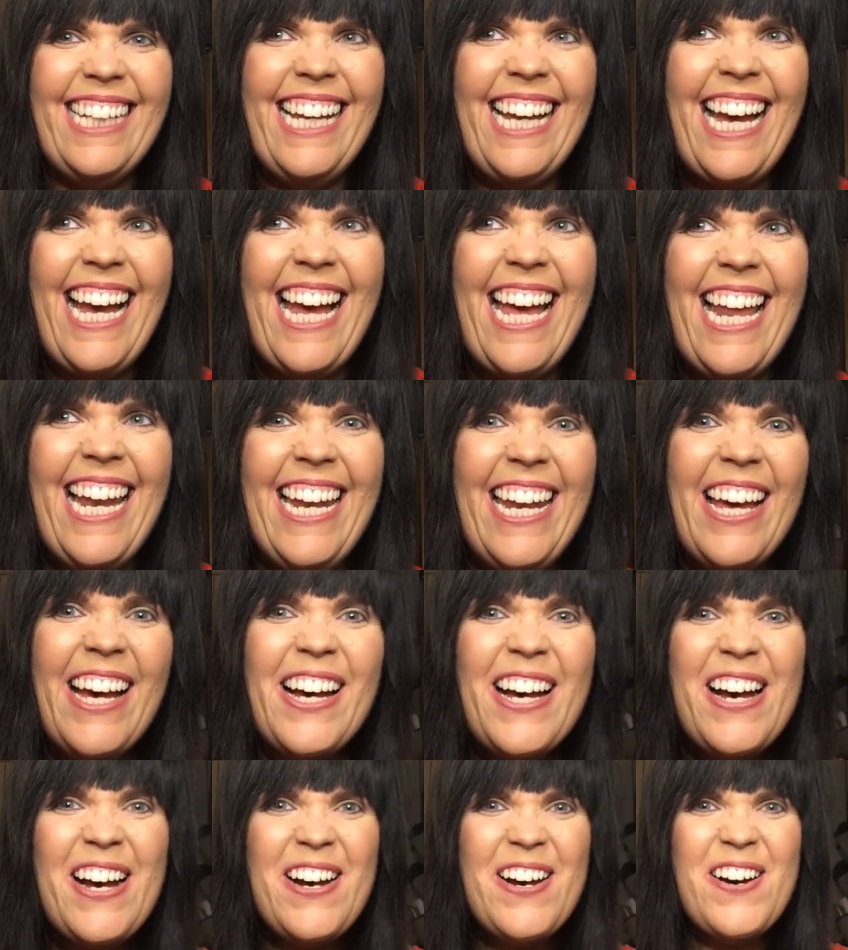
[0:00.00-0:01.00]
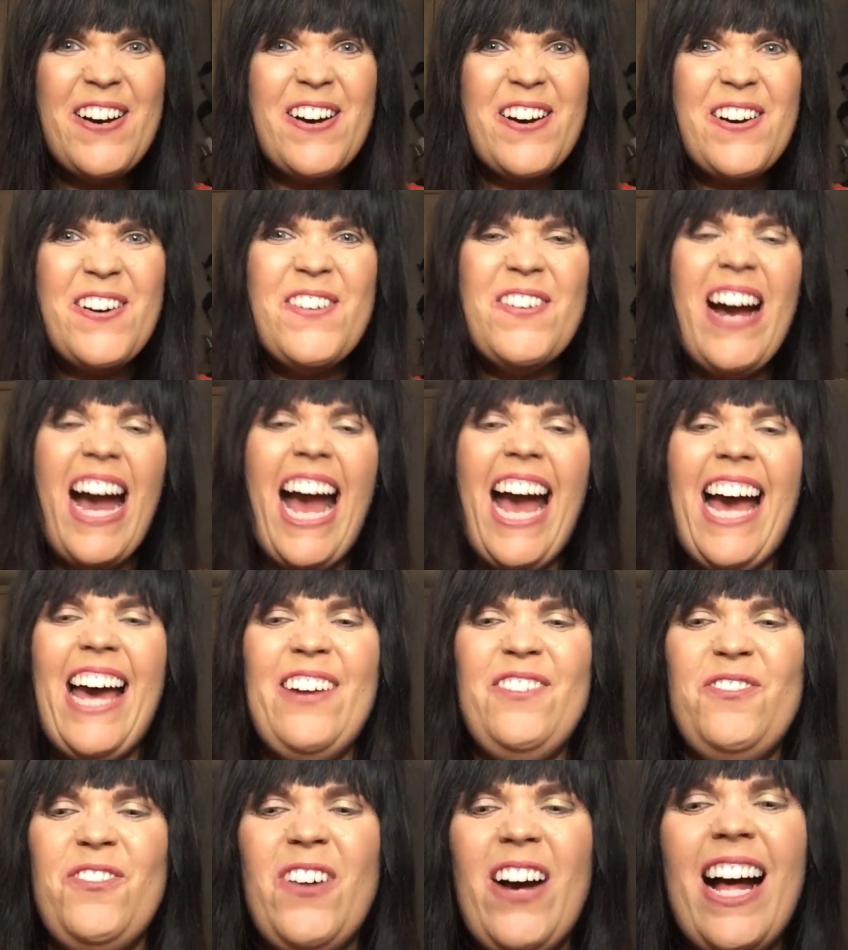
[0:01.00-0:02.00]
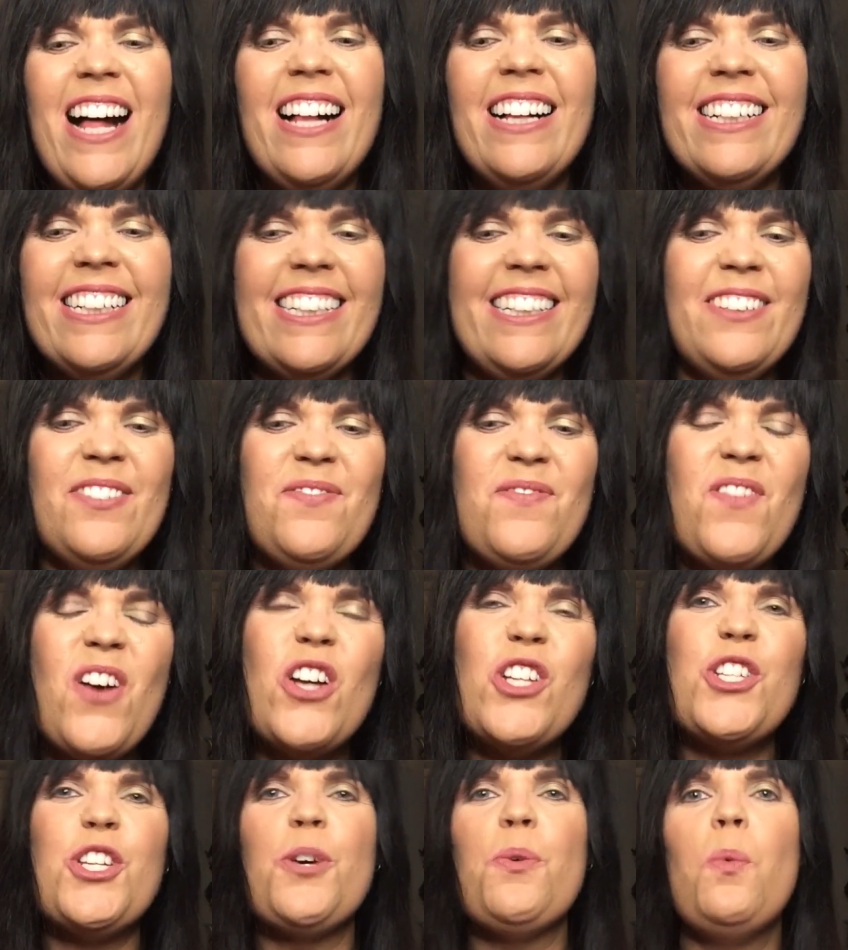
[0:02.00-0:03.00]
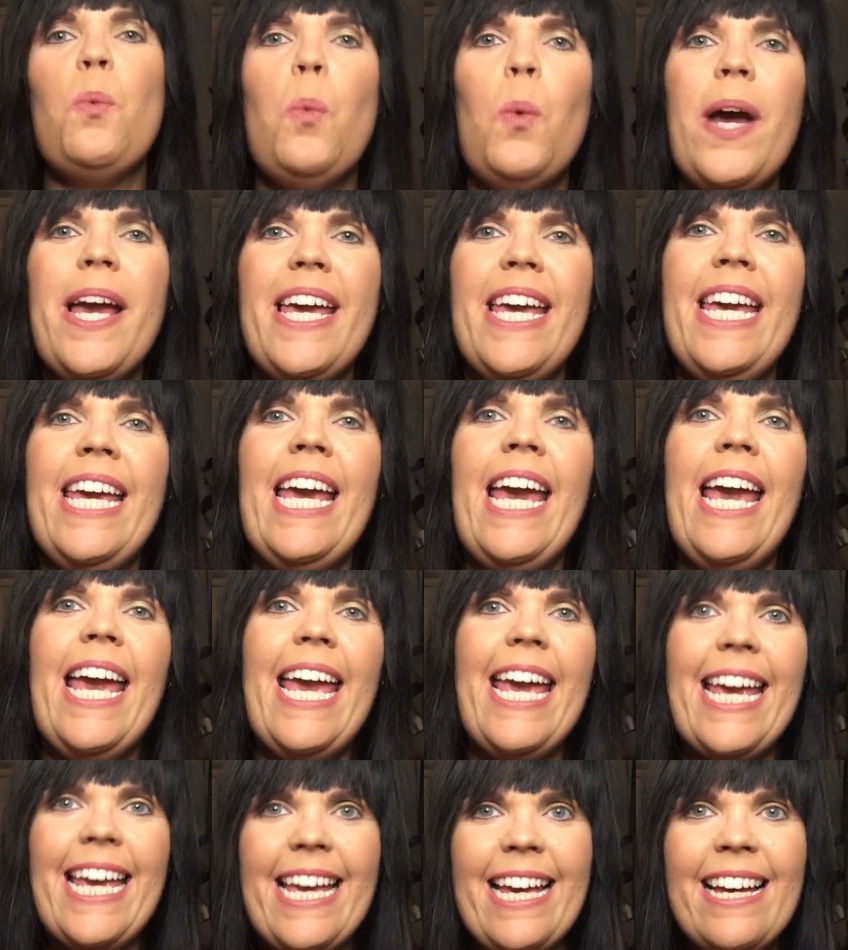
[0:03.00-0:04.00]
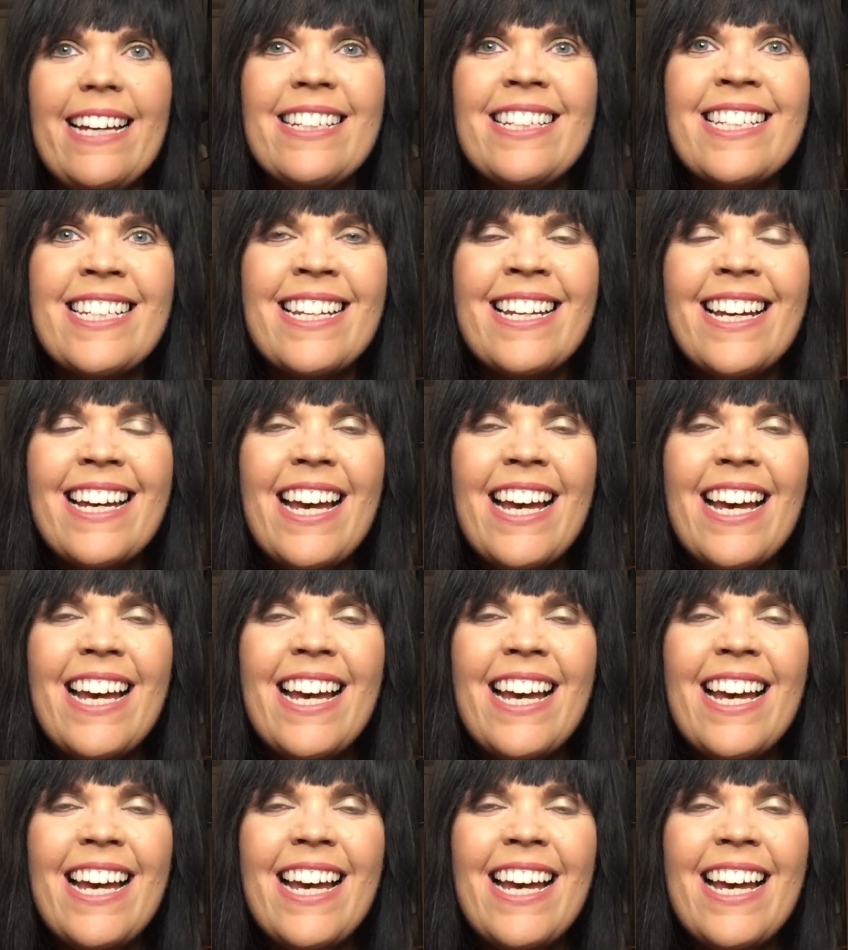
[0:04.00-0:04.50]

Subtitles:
Hello and welcome to week 8.